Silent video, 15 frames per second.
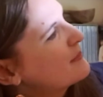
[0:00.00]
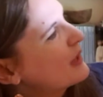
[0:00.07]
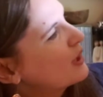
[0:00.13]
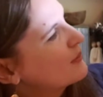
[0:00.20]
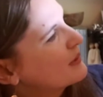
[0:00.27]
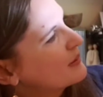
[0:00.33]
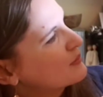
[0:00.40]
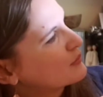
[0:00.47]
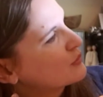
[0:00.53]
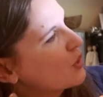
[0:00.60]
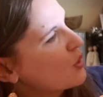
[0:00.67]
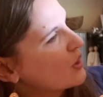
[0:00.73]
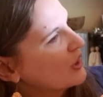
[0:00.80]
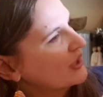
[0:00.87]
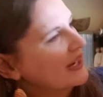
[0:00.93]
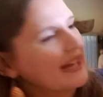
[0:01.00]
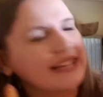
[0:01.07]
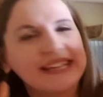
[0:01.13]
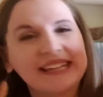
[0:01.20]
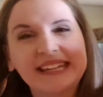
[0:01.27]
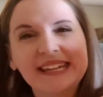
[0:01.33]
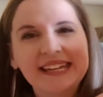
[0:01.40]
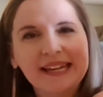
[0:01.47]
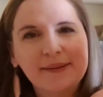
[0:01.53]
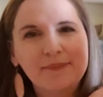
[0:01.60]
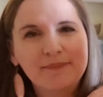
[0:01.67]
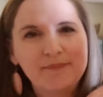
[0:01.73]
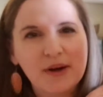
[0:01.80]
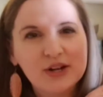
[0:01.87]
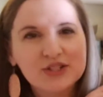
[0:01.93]
Belbum roared and he
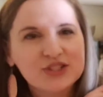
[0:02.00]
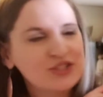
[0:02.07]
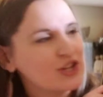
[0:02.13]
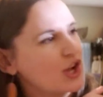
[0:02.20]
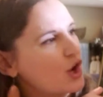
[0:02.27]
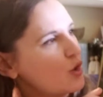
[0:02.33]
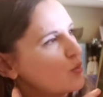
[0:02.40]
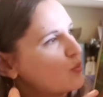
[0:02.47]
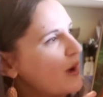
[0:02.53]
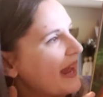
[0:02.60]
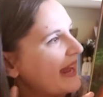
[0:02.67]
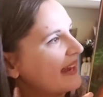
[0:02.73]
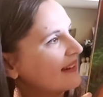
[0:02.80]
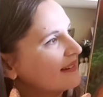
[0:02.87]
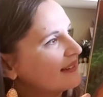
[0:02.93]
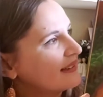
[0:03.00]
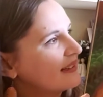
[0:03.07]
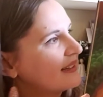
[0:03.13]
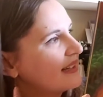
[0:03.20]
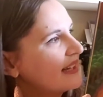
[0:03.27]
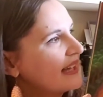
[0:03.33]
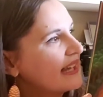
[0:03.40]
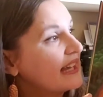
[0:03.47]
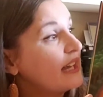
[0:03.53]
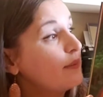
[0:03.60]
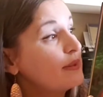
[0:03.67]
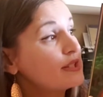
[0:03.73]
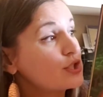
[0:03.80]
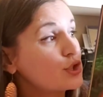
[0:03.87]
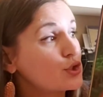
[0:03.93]
marched away. He
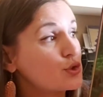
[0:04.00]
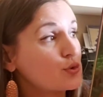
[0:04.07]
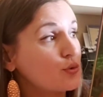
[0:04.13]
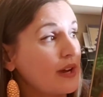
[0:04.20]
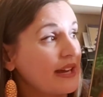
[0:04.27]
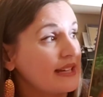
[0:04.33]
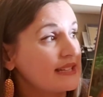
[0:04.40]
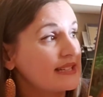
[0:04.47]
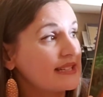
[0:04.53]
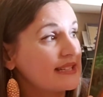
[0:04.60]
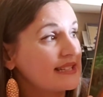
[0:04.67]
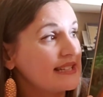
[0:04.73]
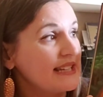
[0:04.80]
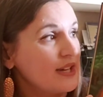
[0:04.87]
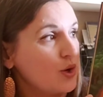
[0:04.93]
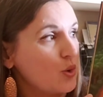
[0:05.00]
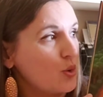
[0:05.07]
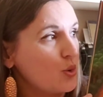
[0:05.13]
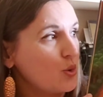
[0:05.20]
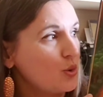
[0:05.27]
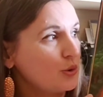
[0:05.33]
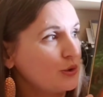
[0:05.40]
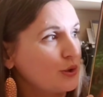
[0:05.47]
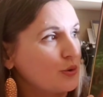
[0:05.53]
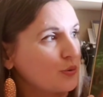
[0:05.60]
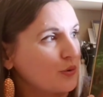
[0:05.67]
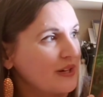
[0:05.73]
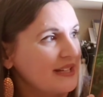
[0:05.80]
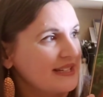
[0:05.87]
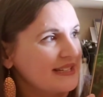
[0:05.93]
went straight to see old
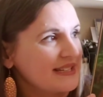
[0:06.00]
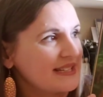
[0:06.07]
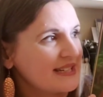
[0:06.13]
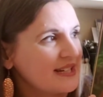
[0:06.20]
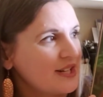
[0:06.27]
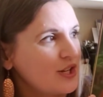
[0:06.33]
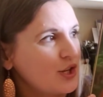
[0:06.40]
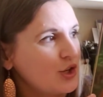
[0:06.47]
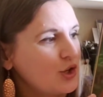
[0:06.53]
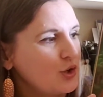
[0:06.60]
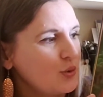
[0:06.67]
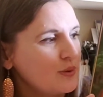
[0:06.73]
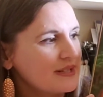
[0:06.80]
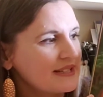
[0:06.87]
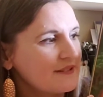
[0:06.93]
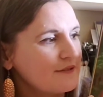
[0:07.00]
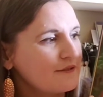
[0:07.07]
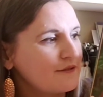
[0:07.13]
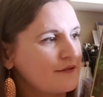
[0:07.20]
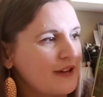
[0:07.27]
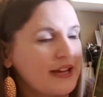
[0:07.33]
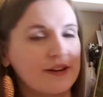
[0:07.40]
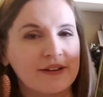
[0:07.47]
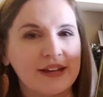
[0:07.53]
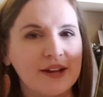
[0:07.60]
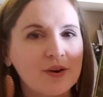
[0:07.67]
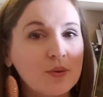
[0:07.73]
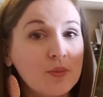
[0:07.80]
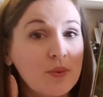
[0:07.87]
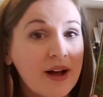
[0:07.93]
Grint, who was a
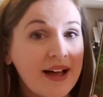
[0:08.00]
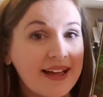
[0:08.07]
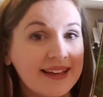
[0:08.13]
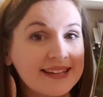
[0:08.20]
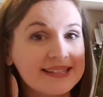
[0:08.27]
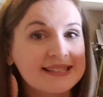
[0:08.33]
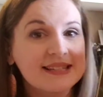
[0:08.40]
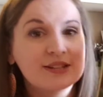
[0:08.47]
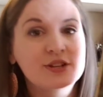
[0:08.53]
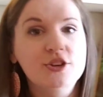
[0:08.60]
very wise